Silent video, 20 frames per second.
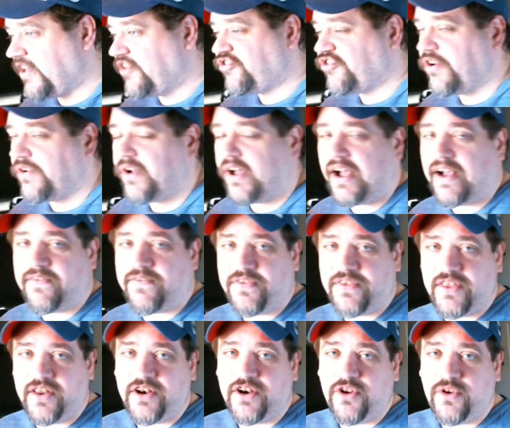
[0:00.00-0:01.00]
they showed off
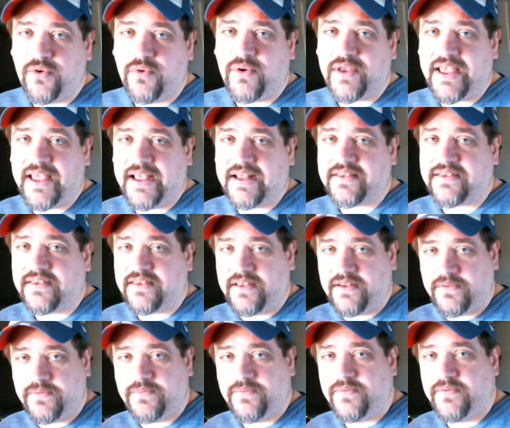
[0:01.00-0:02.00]
the new kit,
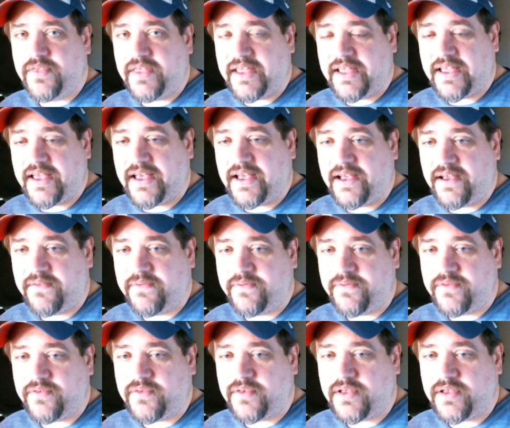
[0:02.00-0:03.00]
the the uh,
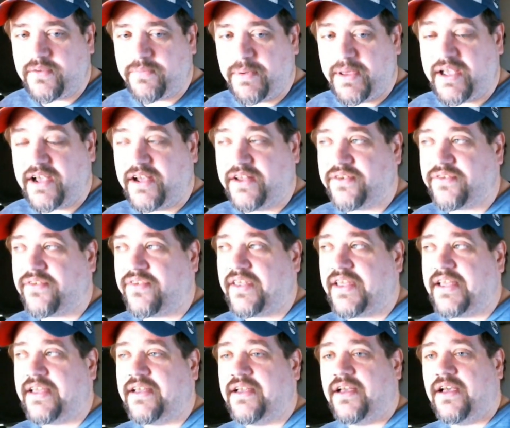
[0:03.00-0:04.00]
because
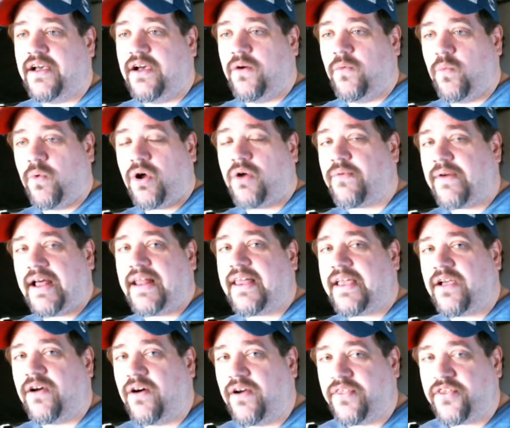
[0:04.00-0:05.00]
the World
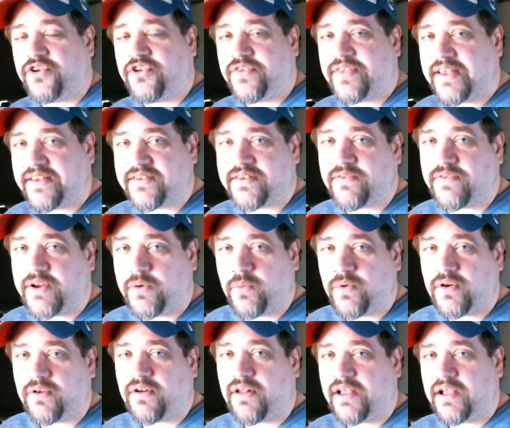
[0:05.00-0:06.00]
Rally Car, the 2015
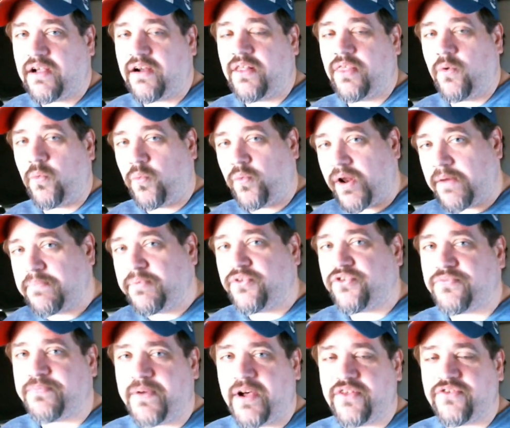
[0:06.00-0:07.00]
World Rally Car, the Red Bull
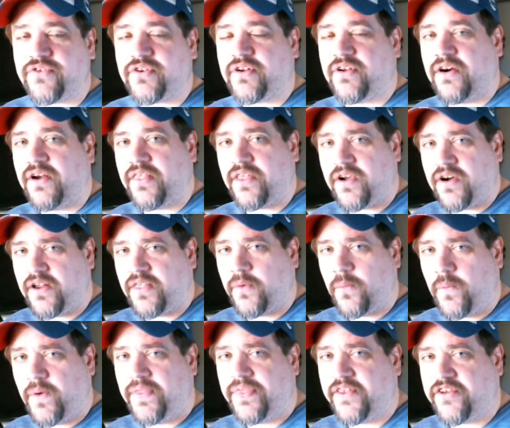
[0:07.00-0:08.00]
sponsored car, the car that
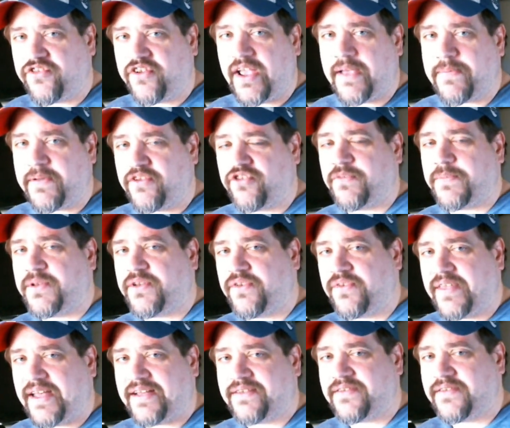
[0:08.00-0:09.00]
won the championship in
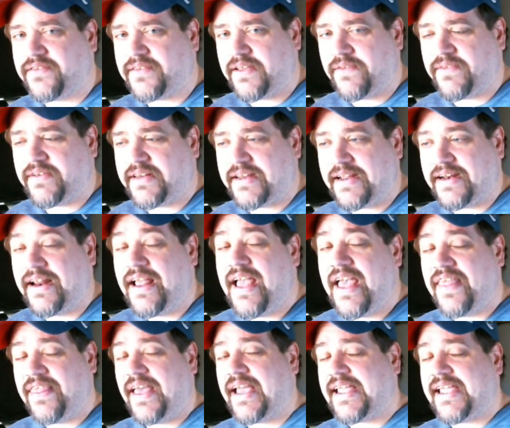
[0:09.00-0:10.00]
2017.
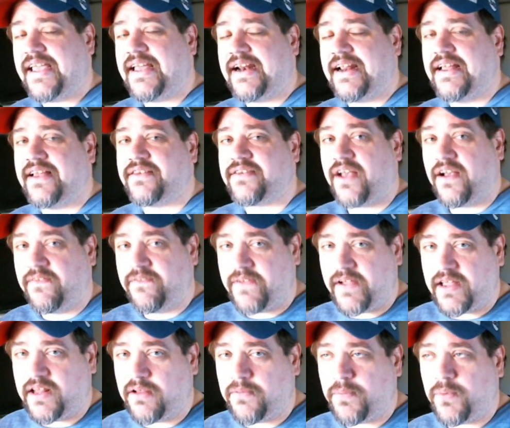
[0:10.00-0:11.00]
That kit is
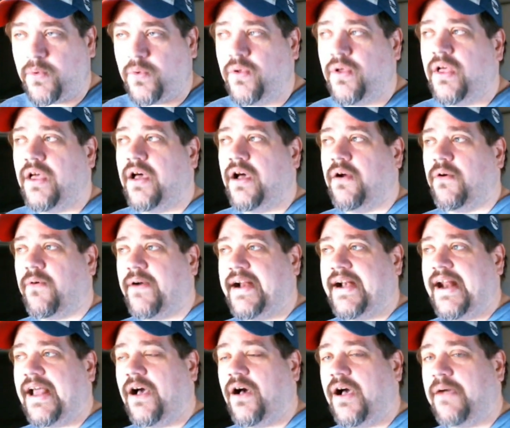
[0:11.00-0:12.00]
available
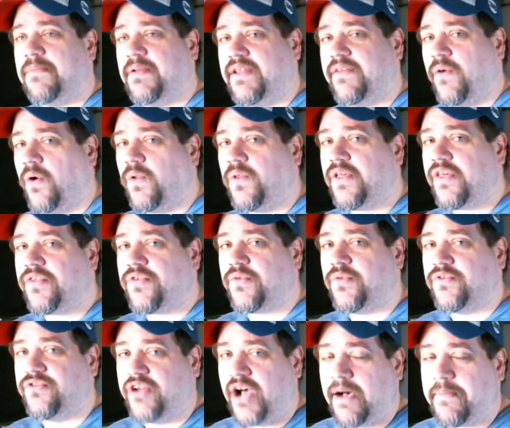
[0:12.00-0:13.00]
right now, I believe, only
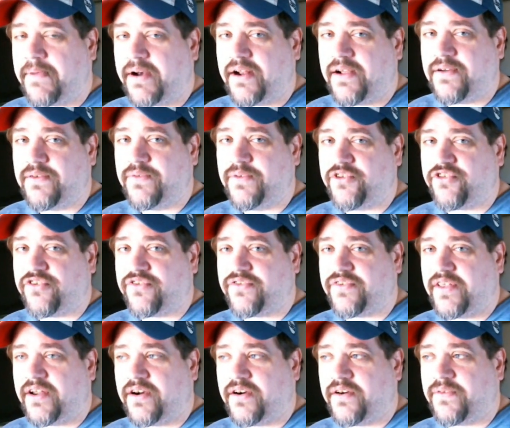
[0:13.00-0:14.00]
through Domino, which is
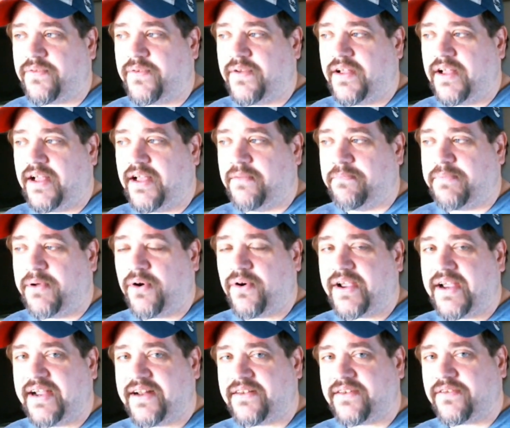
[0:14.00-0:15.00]
their uh,
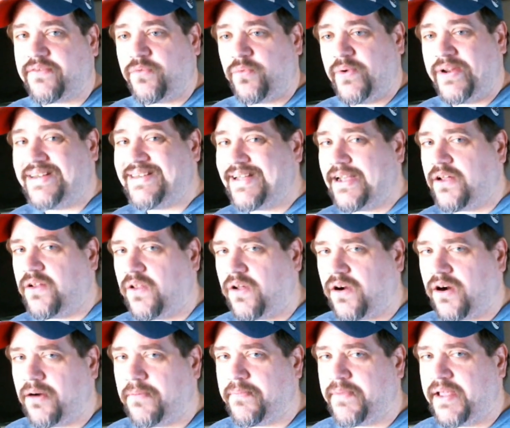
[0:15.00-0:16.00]
Belkit's retail
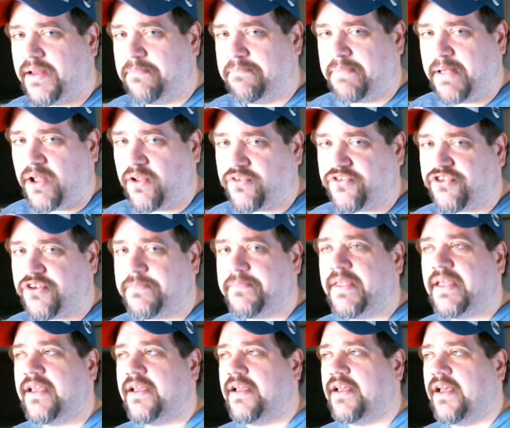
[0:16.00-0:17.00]
arm in Belgium.
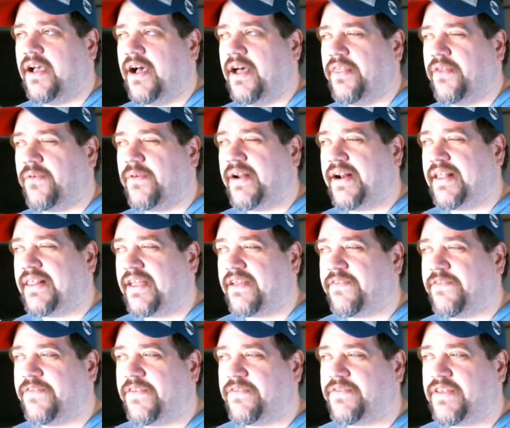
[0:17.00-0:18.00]
Uh, they're running like
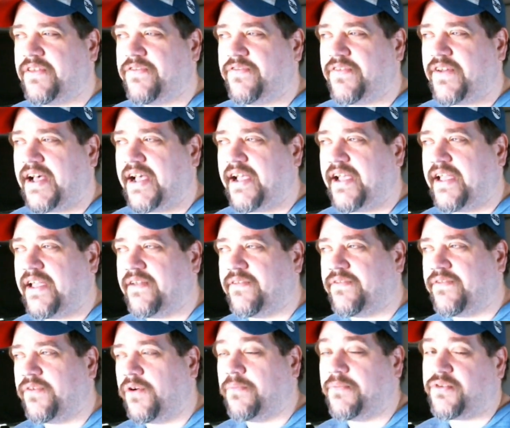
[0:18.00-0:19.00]

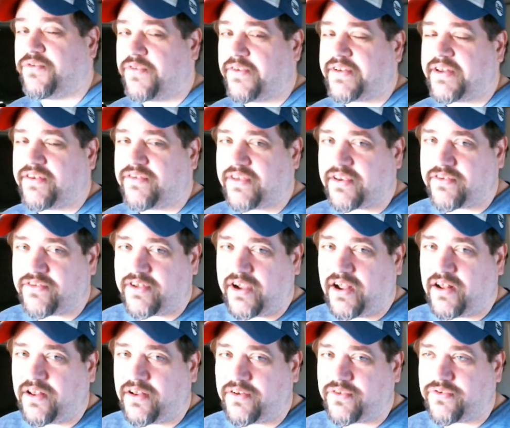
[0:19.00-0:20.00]
55, almost
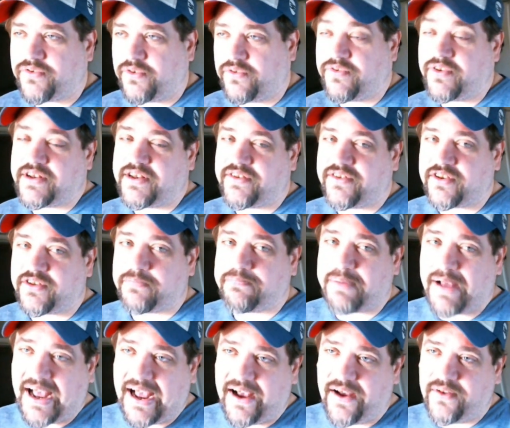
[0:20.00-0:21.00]
$56 or 56
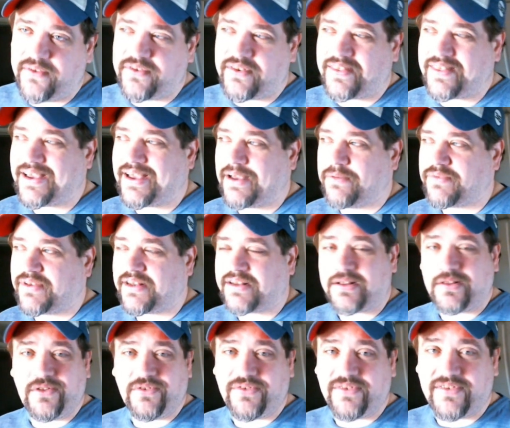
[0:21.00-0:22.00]
pounds. I think it comes out to
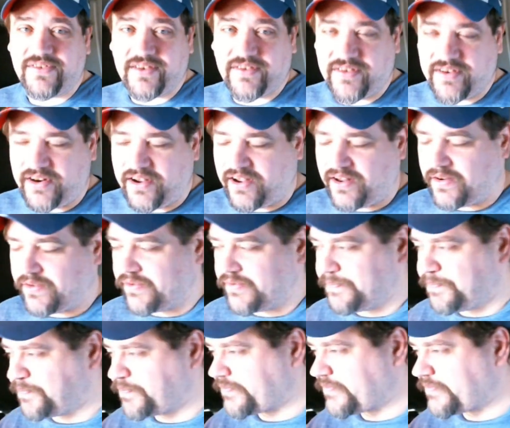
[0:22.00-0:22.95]
close to $60.